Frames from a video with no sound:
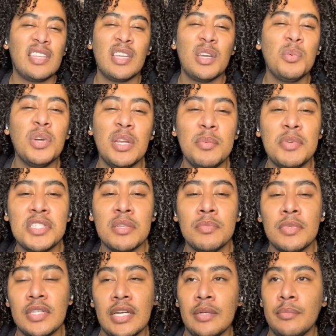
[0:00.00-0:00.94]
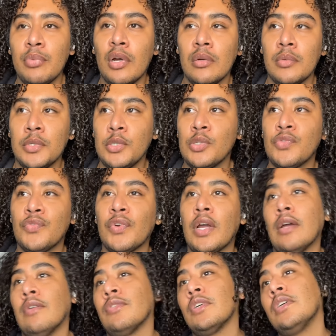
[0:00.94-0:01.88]
It wouldn't be something I'd probably use
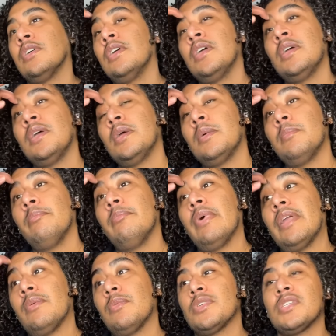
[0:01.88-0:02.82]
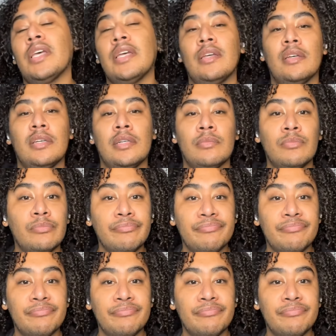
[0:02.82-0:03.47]
forever, but it was like a